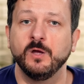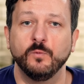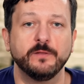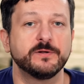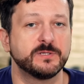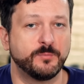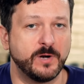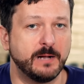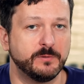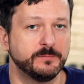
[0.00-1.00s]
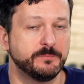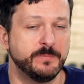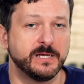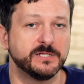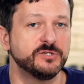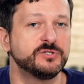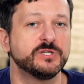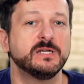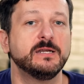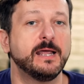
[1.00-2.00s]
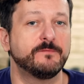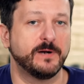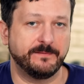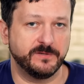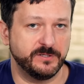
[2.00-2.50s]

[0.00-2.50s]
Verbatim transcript: well, there's a problem because you should never have to